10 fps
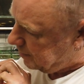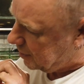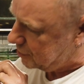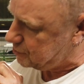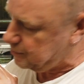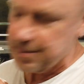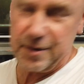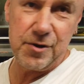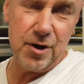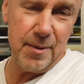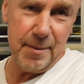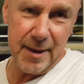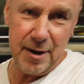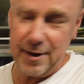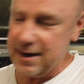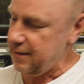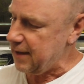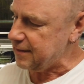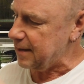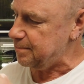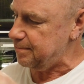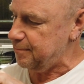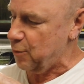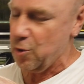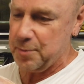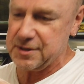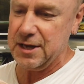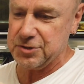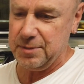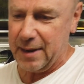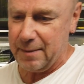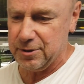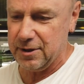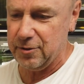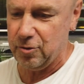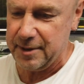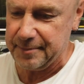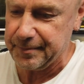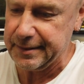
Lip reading: because by the time I'm aerating that will potentially bubble a little bit.